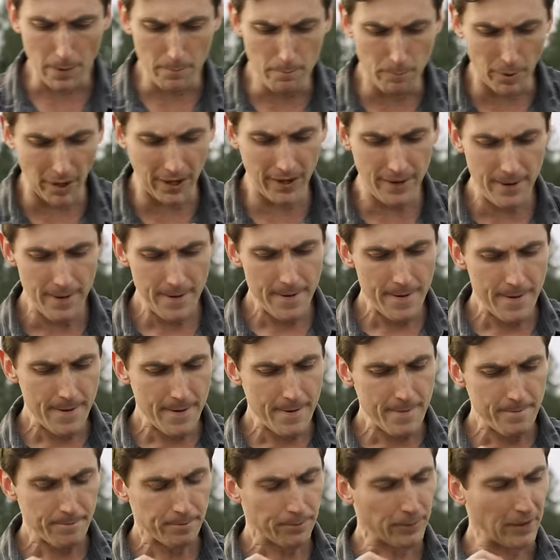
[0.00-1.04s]
But
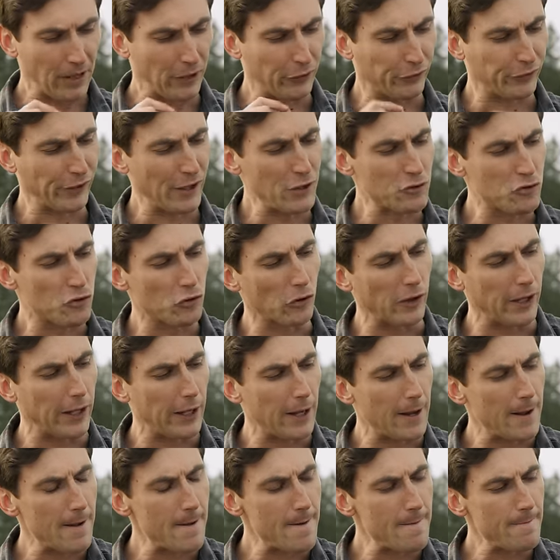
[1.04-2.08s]

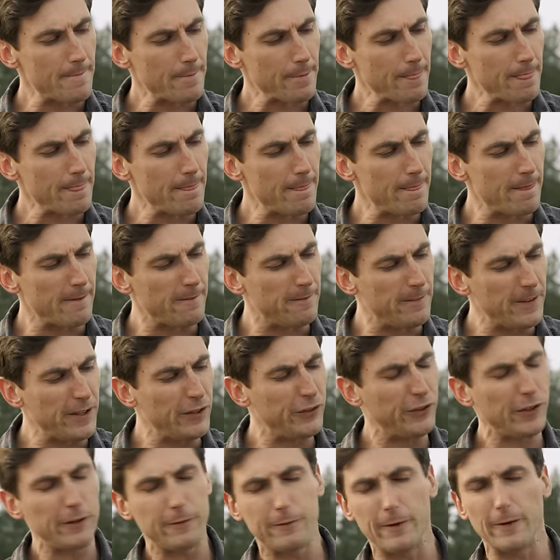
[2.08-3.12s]
essentially, the V
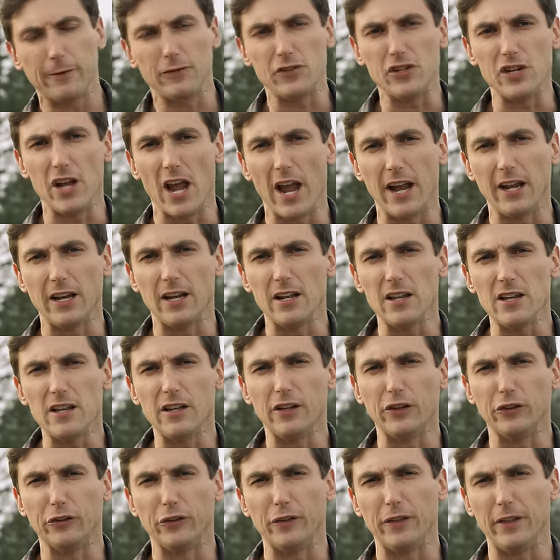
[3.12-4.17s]
Z fifty-eight
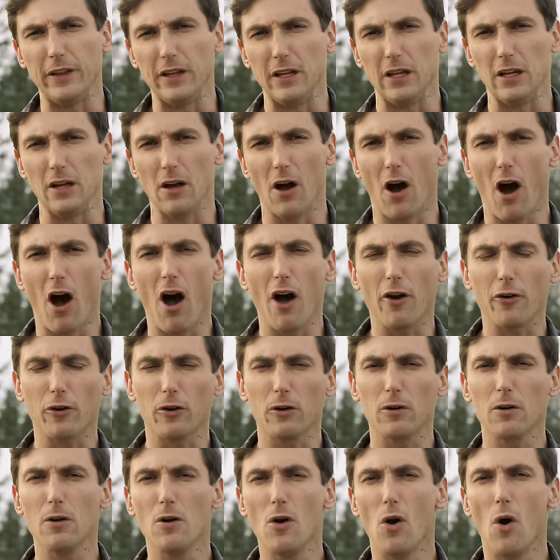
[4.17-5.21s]
is the
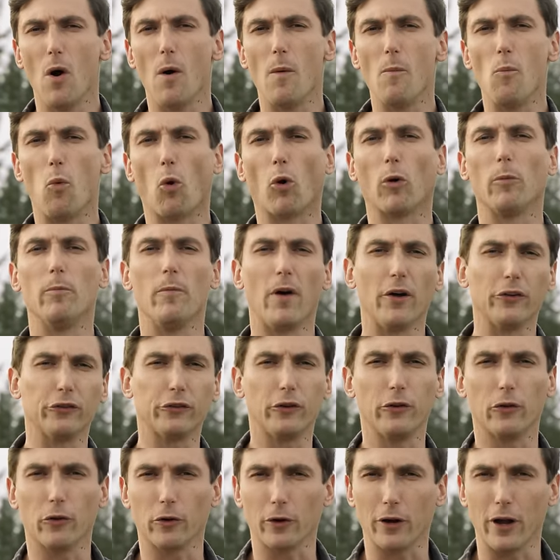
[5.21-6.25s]
hotter, more
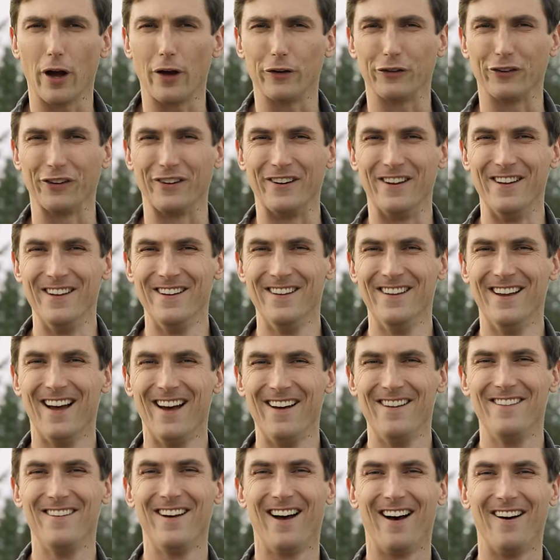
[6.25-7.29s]
muscular cousin
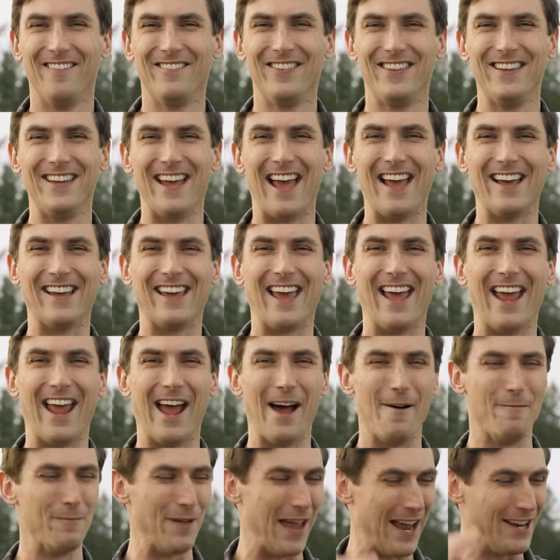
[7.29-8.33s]
of the A K
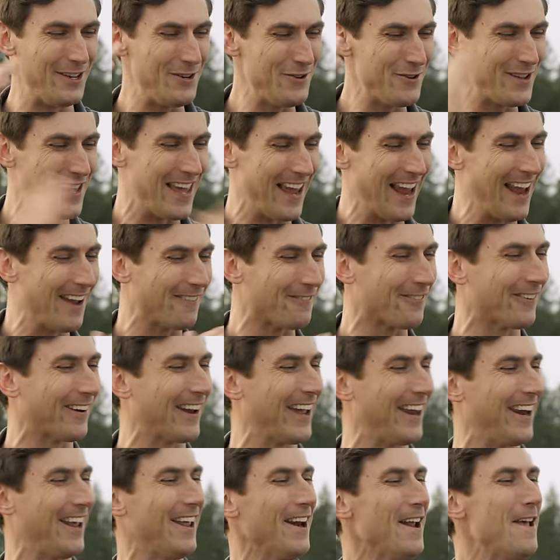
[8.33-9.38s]
M, and you can't
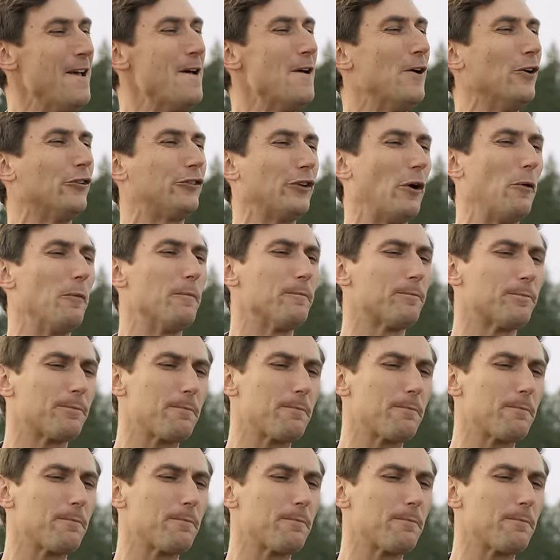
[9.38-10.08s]
forget it. So